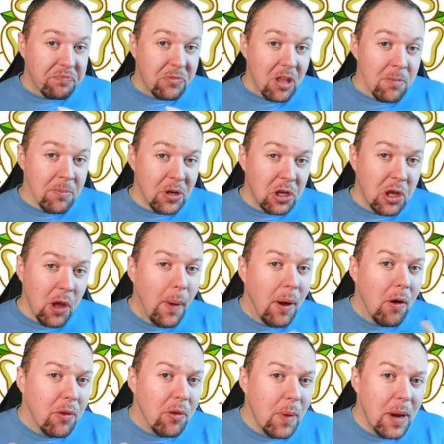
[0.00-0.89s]
But going
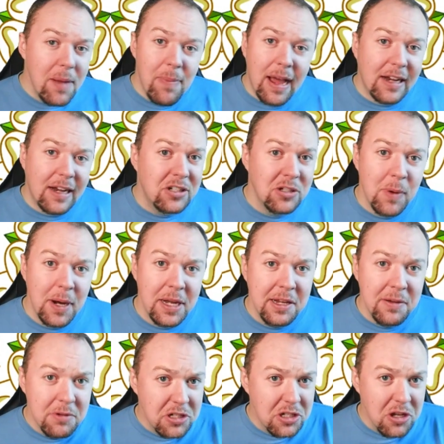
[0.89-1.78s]
all the way back to when
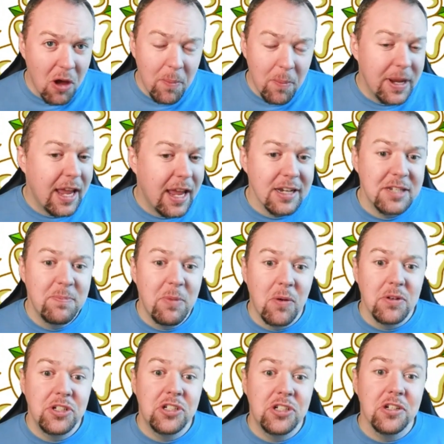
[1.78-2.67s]
he was up against
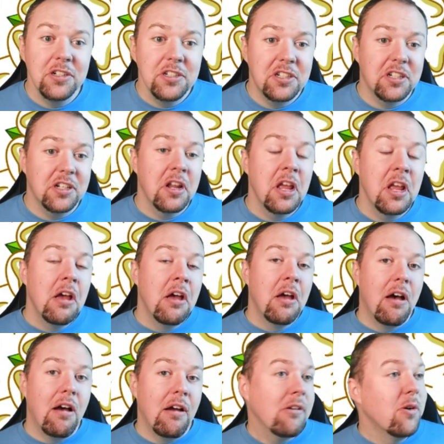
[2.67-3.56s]
Boris Johnson,
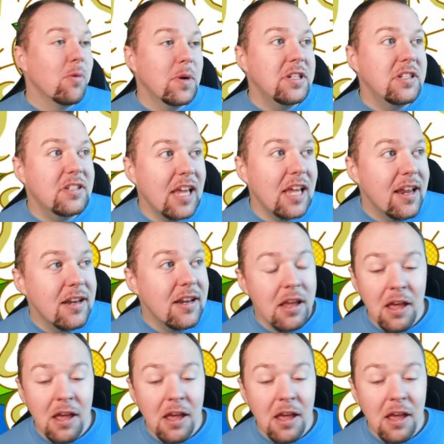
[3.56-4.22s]
I always said,